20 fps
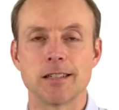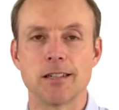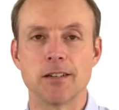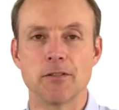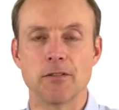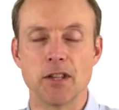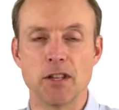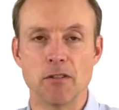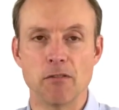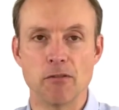
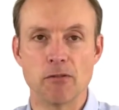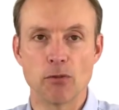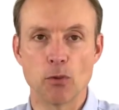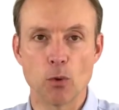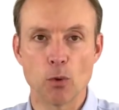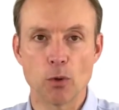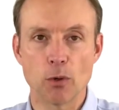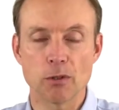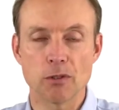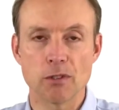of the
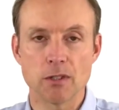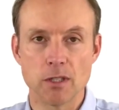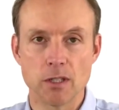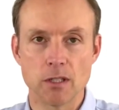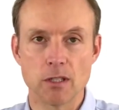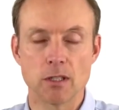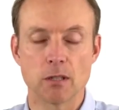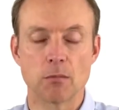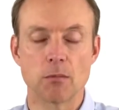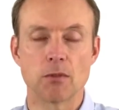4
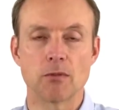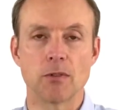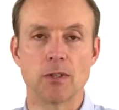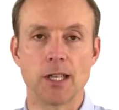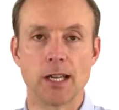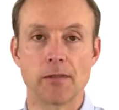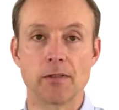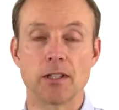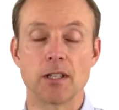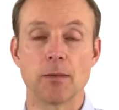systems for
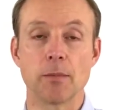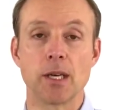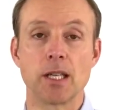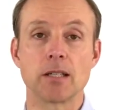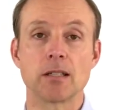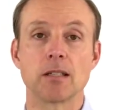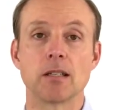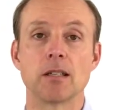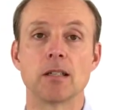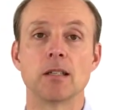lifestyle
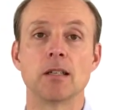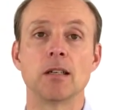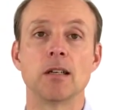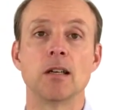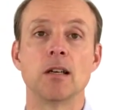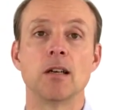medicine,